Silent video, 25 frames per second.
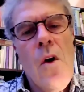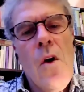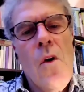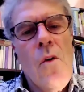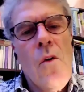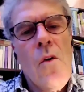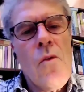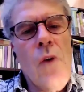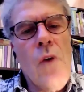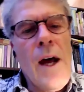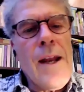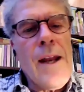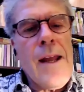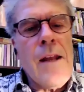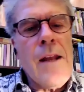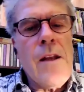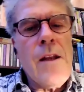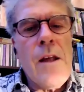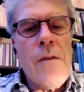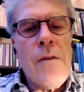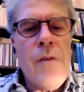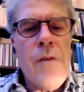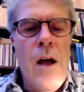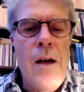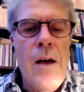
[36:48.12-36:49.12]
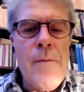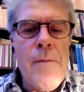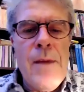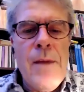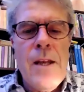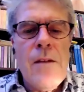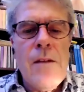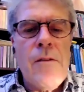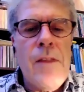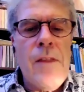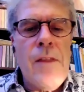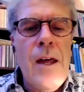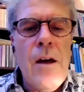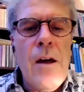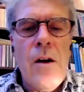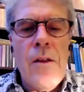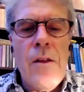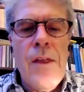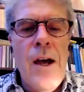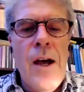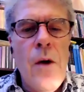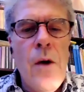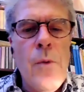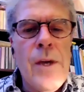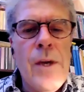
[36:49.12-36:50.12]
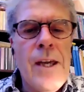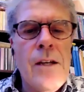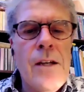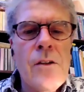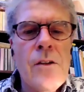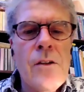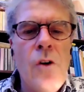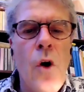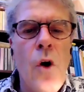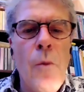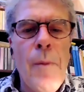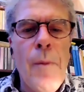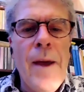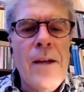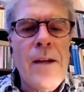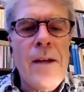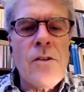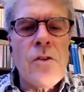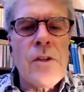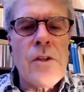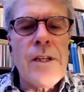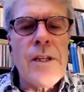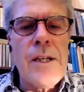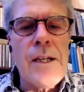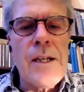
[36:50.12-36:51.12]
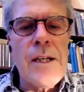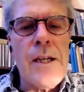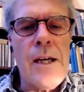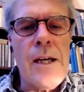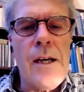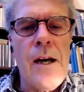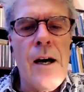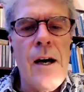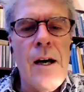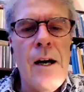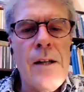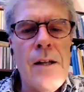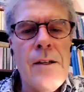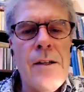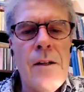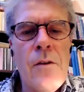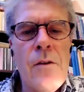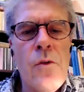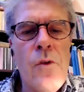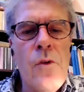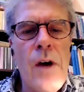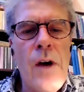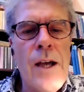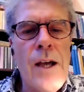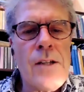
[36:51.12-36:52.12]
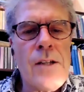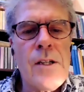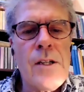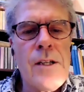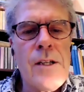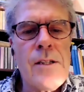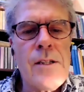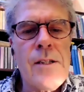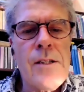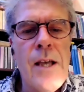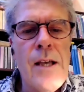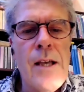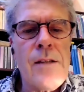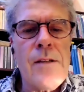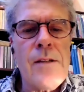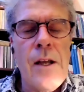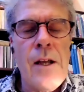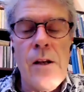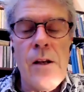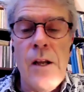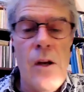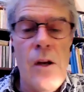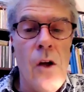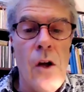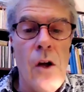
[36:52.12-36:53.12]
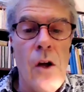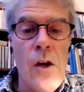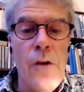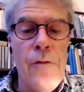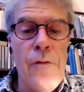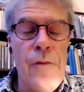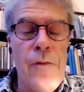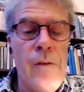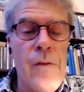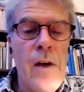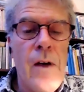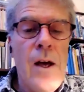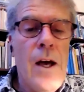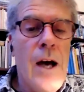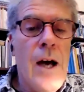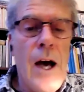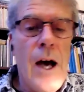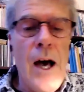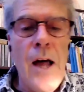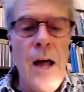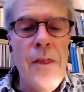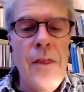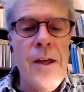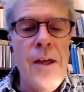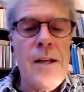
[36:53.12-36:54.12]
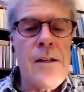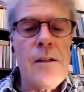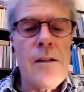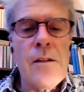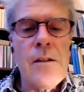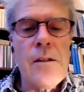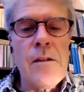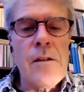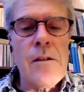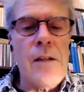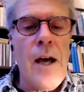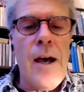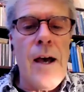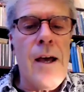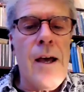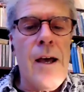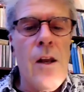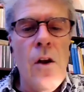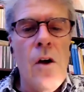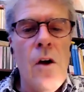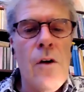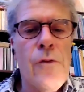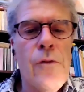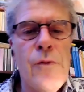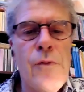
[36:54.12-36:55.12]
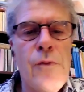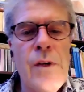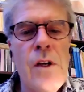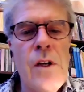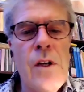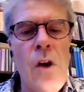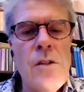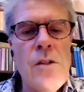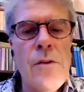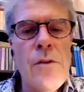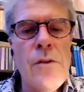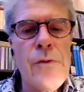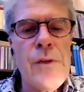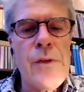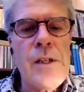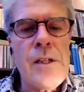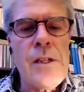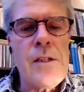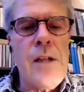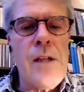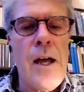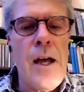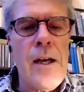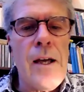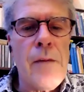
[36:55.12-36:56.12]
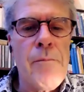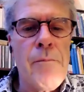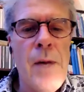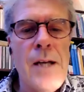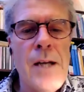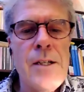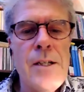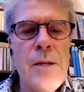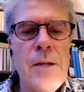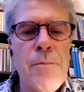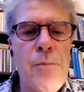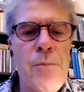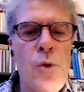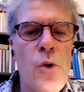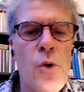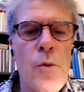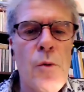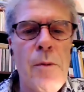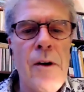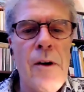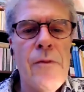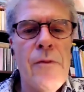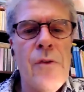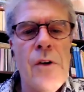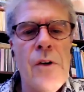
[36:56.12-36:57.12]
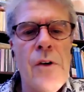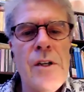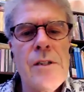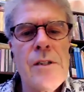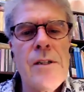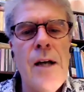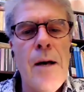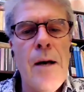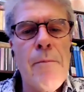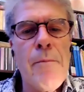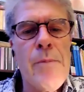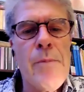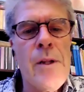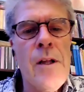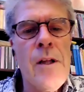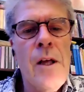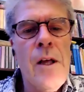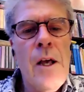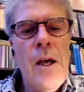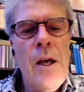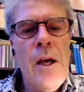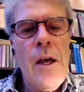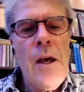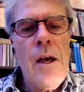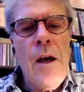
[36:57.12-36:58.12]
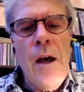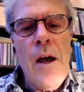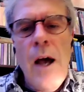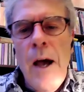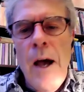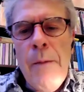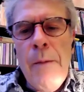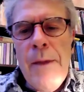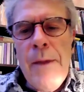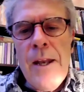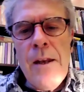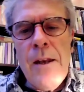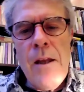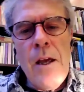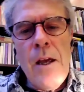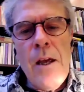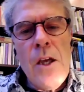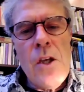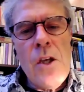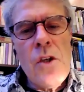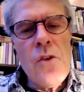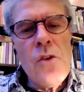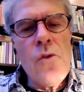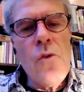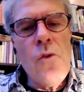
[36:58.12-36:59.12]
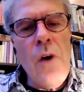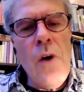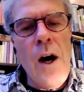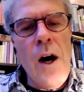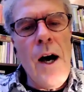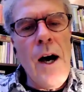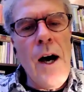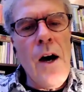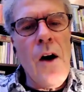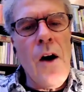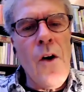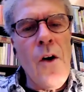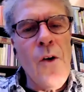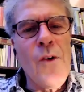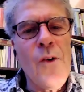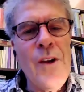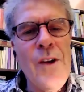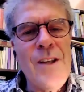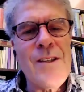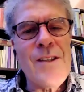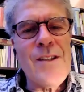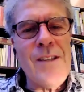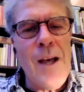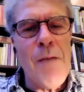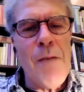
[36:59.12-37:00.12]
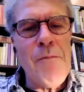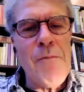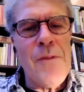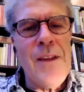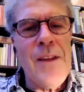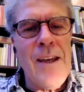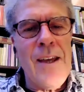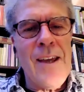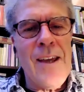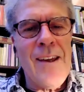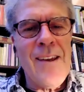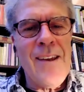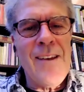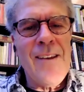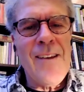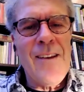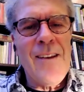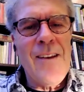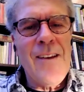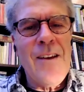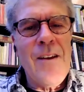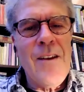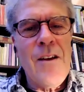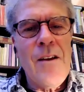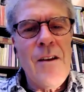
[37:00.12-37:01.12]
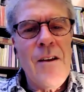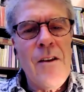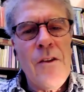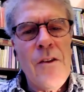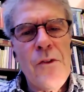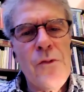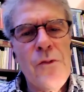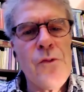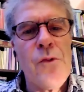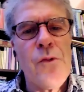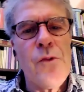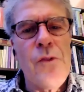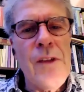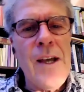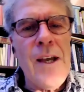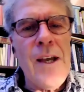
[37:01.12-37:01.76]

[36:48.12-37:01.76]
Right. And if, I mean, there we can go back to Kierkegaard, who actually says, and a lot of other dialogue philosophers like Martin Buber, for example, I mean, you are only something through the